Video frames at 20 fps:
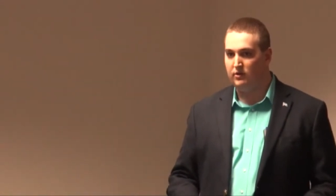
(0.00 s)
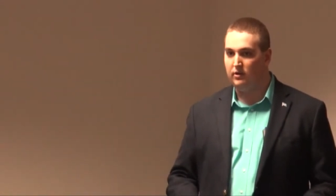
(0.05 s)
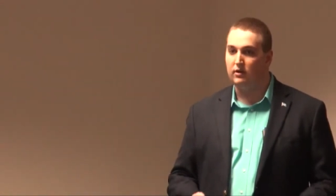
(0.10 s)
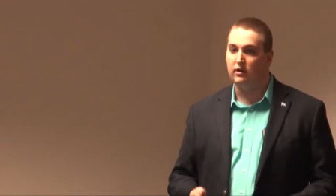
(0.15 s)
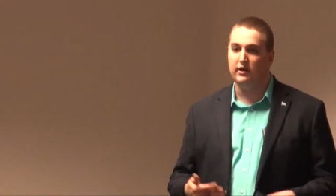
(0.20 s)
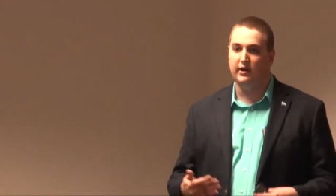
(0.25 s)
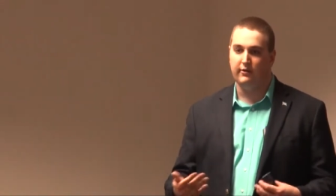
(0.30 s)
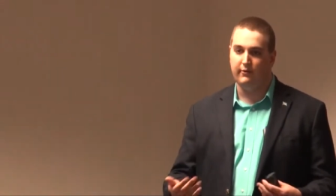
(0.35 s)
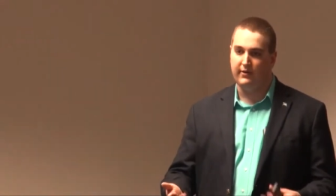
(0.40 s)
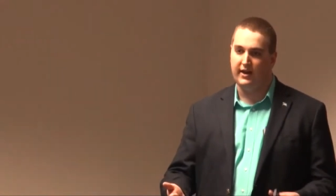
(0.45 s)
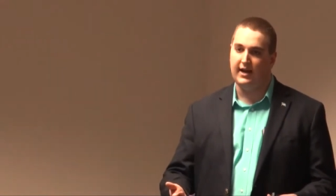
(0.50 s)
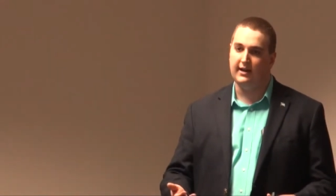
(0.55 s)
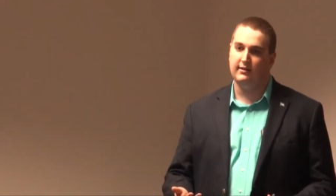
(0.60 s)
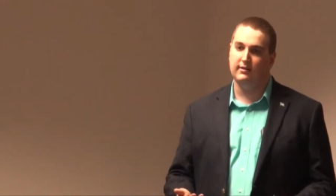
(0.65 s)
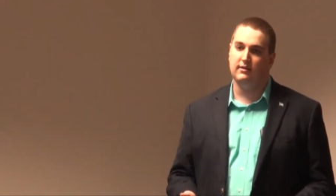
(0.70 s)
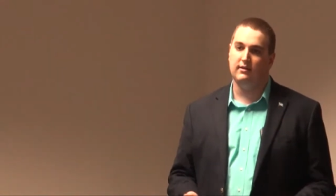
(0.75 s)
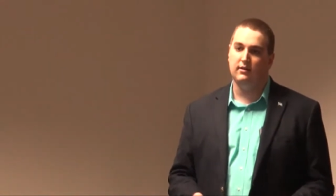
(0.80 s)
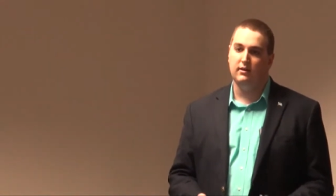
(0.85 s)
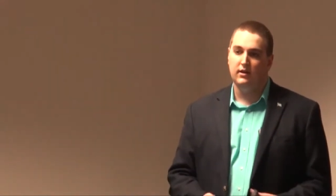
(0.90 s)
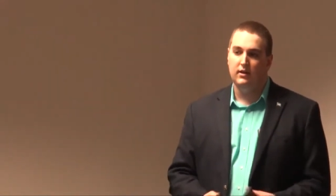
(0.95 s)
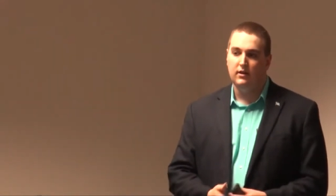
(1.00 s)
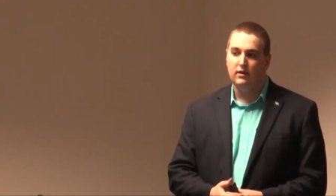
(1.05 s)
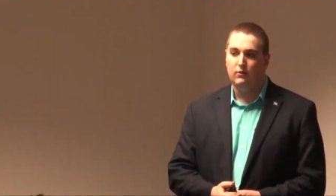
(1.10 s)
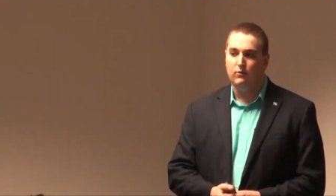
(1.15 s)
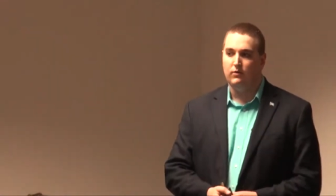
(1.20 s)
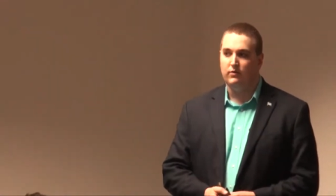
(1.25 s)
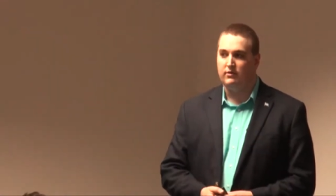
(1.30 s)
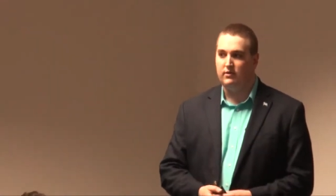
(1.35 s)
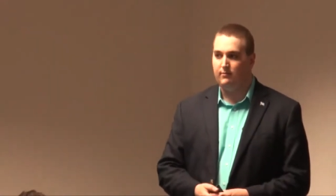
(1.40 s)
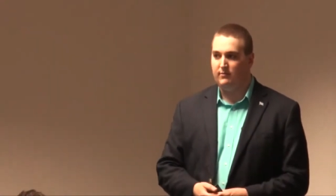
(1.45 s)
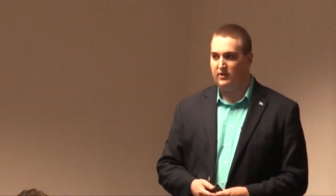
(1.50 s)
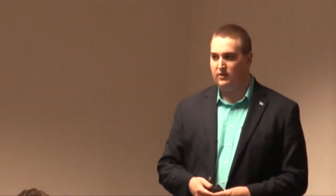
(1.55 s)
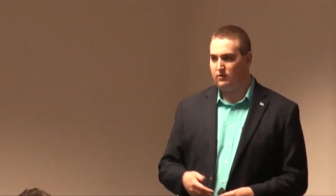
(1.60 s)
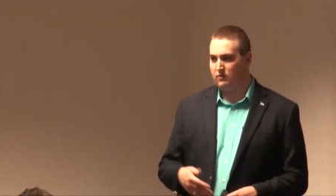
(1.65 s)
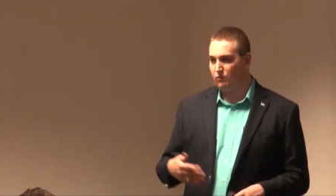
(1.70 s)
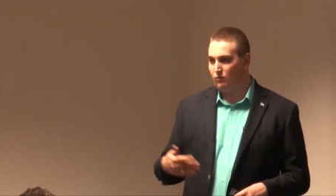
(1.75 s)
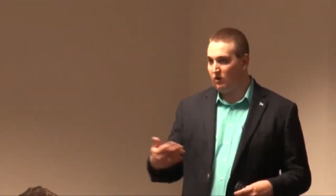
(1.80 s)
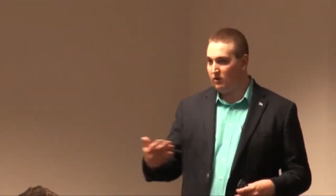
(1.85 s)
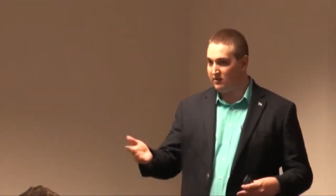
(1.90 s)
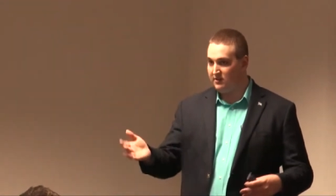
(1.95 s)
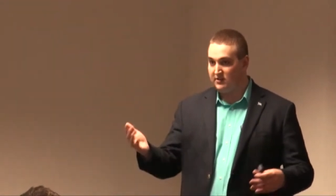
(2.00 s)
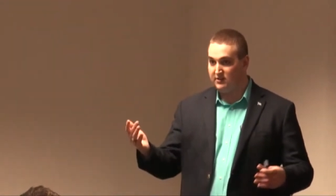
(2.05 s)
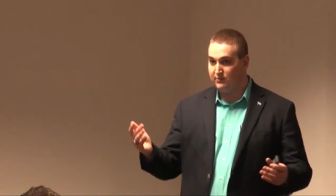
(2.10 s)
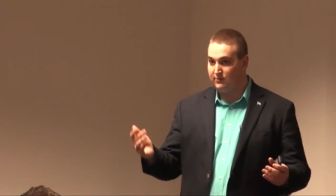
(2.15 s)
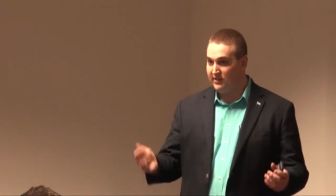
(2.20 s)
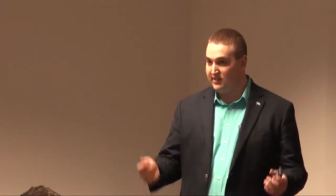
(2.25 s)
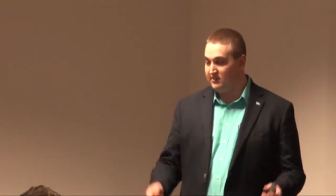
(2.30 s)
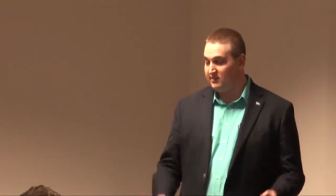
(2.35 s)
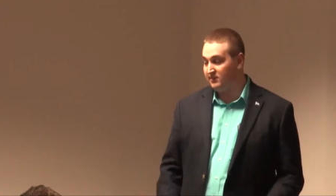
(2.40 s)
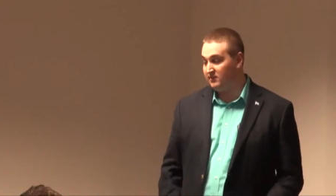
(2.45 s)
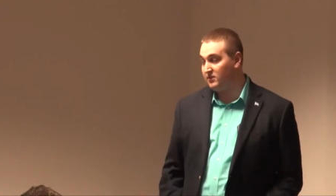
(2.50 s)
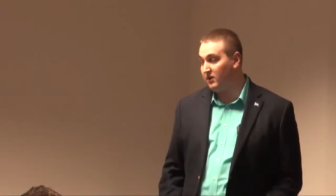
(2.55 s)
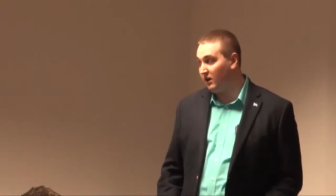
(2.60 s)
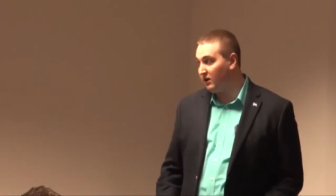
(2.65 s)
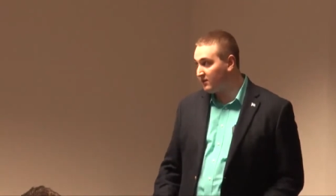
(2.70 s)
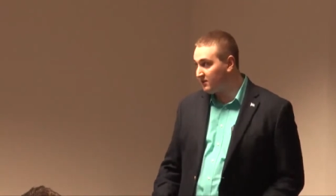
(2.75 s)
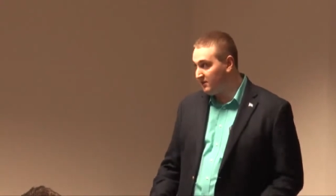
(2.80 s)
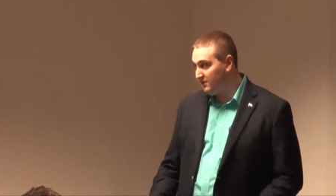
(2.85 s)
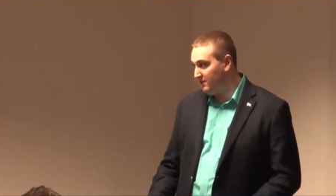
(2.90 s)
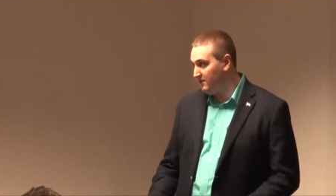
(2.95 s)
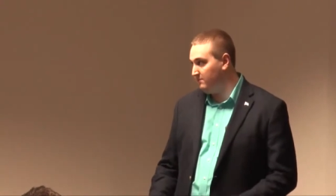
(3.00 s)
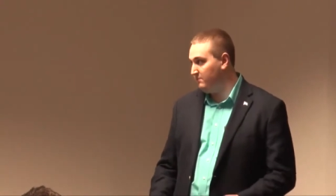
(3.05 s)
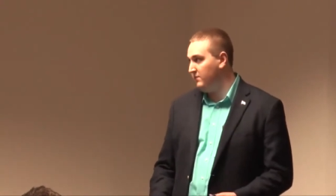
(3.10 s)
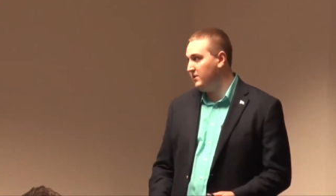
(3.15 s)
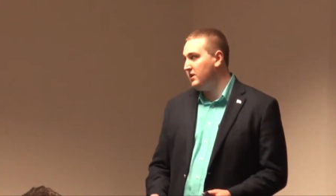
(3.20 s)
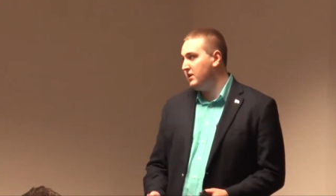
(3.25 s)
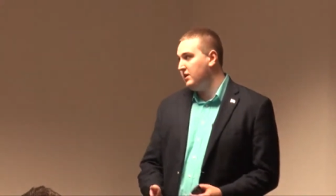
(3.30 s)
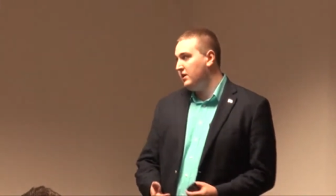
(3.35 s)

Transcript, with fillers: You can interact with them and you can walk the streets and talk to them.